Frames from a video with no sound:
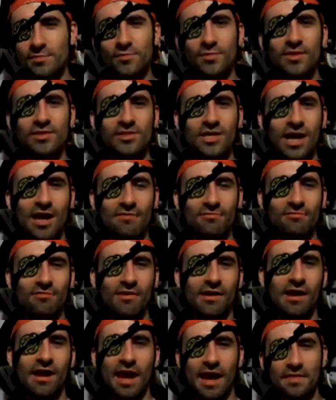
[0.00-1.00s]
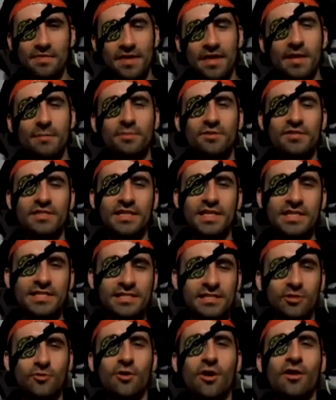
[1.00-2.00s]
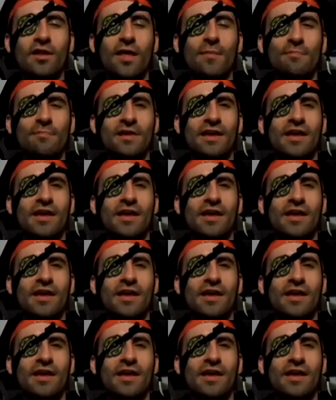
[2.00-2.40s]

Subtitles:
runs off, and then it proceeds to crawl up